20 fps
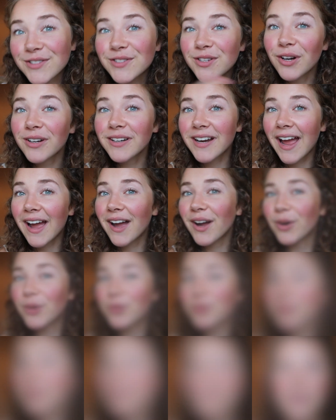Start
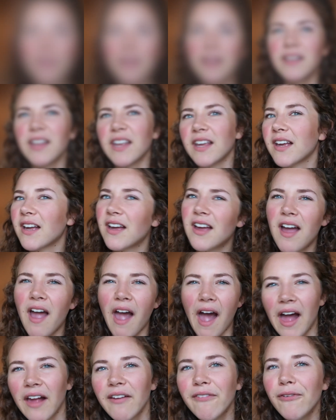now. Being like,
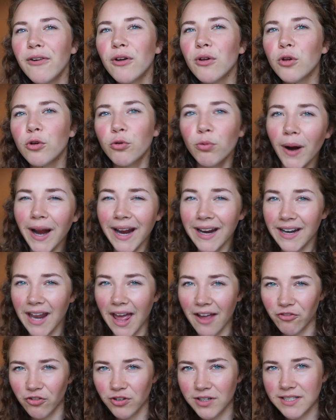I feel great
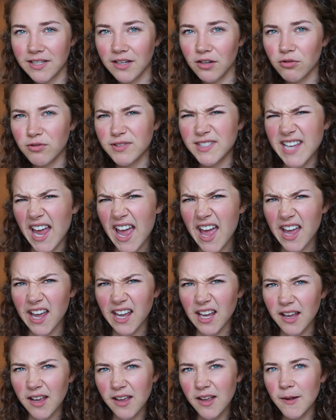every single
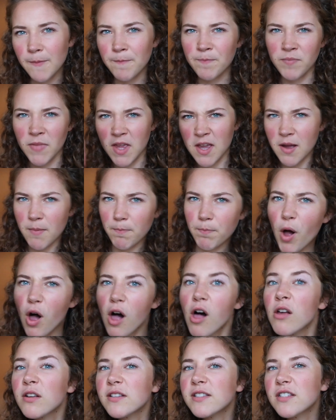day.
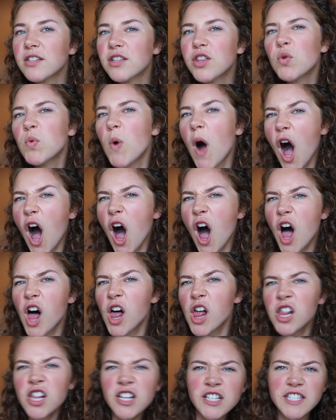Balls to the
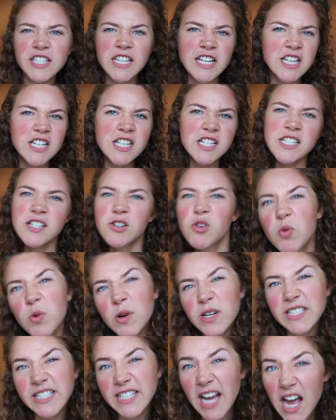walls.
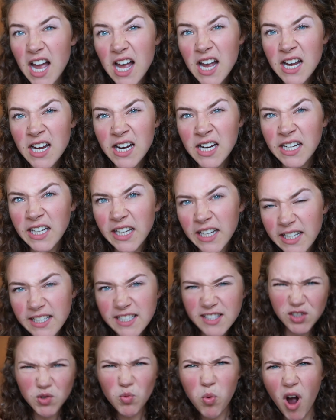Or
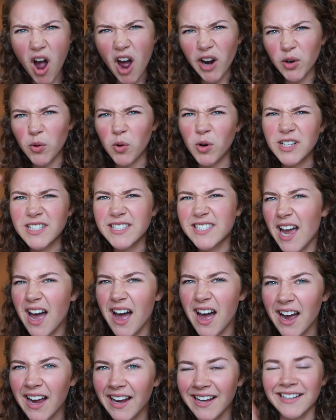die. Squat or
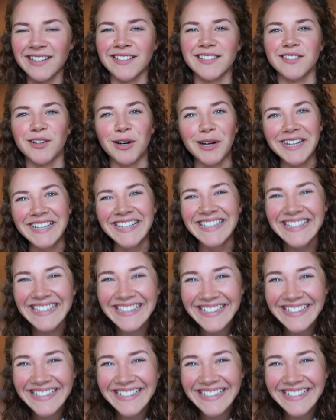die. Sorry.